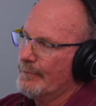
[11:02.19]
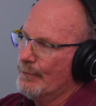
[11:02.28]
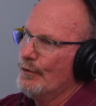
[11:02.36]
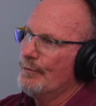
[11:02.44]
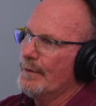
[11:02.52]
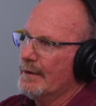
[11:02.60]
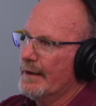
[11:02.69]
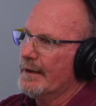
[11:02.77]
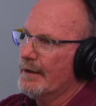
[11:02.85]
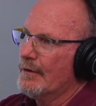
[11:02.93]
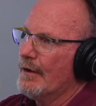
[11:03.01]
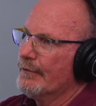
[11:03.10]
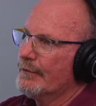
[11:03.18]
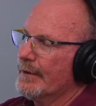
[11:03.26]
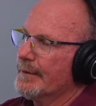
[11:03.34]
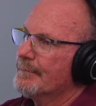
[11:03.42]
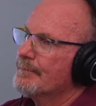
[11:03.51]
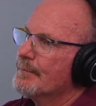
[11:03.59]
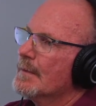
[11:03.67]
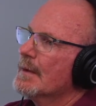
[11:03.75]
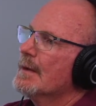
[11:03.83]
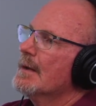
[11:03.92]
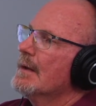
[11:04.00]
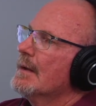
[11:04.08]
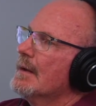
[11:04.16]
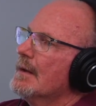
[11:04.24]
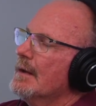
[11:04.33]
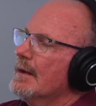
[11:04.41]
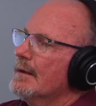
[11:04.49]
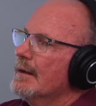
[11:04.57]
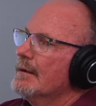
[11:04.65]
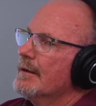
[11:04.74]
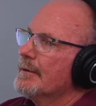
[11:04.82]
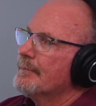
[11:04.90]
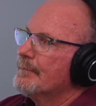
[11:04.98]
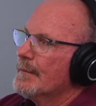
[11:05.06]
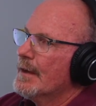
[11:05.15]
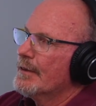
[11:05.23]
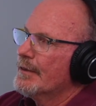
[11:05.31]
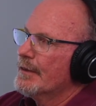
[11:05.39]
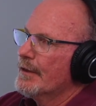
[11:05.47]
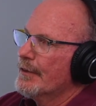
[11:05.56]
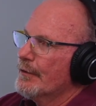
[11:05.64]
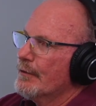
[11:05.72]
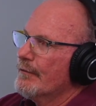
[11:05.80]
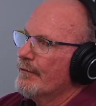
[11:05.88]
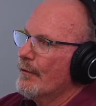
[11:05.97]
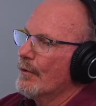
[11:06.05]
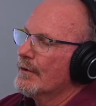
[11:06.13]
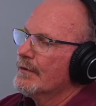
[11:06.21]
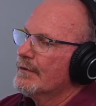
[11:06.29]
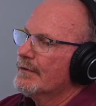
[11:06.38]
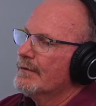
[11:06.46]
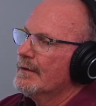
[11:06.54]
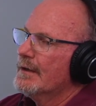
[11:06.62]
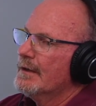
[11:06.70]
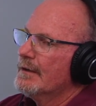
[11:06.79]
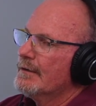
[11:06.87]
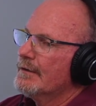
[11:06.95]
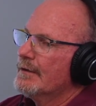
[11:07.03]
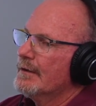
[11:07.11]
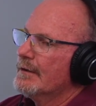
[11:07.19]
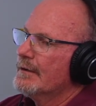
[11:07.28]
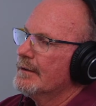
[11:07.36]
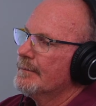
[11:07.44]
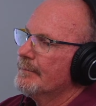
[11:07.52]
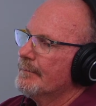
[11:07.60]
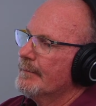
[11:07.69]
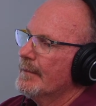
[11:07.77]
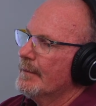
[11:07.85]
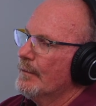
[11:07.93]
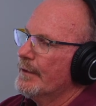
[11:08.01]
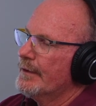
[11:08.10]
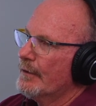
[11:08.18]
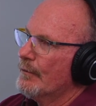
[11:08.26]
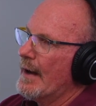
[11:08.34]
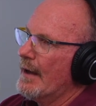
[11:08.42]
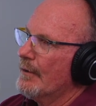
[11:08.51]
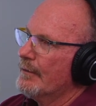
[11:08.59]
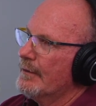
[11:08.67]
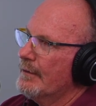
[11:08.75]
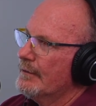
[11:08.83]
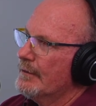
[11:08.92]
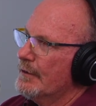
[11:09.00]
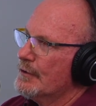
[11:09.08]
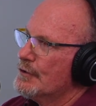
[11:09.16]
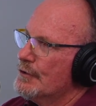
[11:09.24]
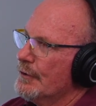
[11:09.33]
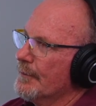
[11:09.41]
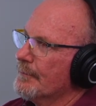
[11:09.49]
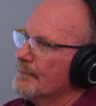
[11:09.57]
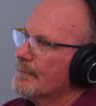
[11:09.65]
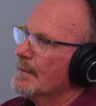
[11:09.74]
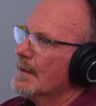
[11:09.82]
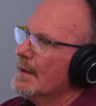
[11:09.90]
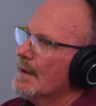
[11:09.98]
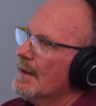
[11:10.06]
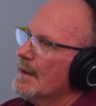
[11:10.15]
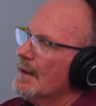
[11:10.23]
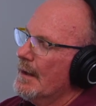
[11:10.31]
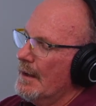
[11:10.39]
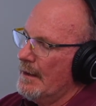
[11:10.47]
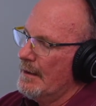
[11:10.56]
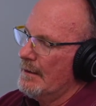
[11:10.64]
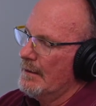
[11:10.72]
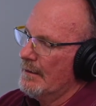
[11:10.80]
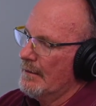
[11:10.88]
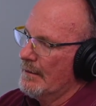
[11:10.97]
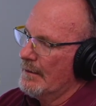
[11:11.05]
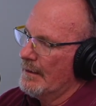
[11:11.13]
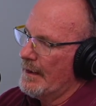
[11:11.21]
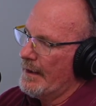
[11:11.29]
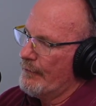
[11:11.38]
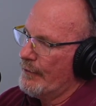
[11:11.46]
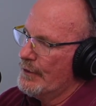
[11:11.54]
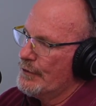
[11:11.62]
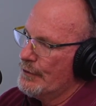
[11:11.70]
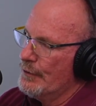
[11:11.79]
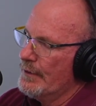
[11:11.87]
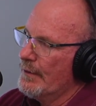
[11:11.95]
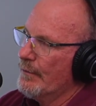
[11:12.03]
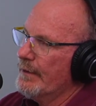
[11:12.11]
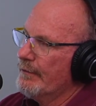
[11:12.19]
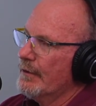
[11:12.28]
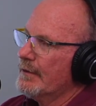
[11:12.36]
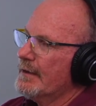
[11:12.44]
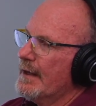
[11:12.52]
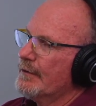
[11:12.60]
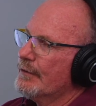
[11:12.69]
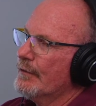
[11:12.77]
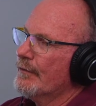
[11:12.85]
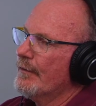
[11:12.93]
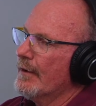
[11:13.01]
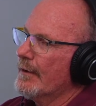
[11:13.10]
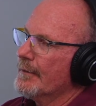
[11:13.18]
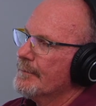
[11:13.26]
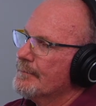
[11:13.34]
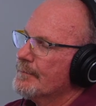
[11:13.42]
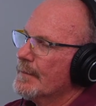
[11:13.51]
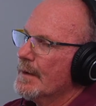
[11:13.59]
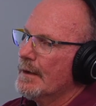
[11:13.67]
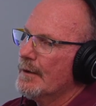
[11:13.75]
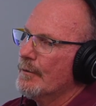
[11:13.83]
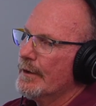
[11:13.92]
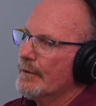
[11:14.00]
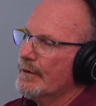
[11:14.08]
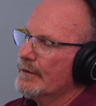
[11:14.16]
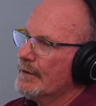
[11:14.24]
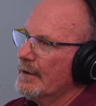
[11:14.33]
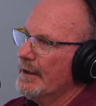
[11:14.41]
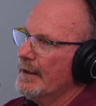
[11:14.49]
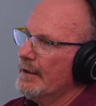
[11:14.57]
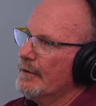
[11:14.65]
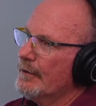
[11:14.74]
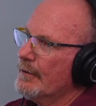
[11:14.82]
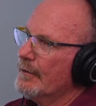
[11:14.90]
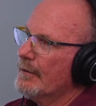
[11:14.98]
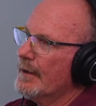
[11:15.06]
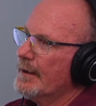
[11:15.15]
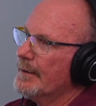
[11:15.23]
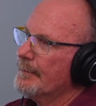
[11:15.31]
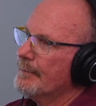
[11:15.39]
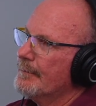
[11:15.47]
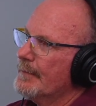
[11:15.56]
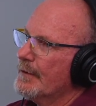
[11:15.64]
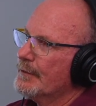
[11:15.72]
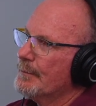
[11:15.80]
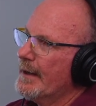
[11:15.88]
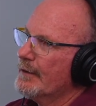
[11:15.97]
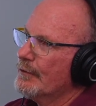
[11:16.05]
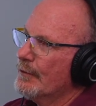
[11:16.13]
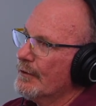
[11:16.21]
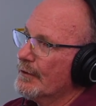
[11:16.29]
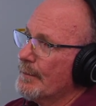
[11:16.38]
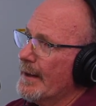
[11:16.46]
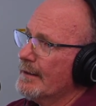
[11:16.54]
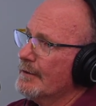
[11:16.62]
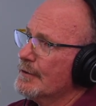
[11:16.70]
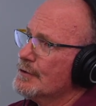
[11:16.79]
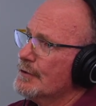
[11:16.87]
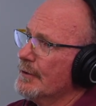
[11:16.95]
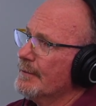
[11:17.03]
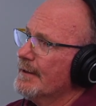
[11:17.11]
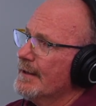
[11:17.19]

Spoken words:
movement like a golf swing. And then the third force is with the ground to the shoe. And every shoe that we've looked at so far, whether it's cleated or a spike shoe or a spikeless shoe,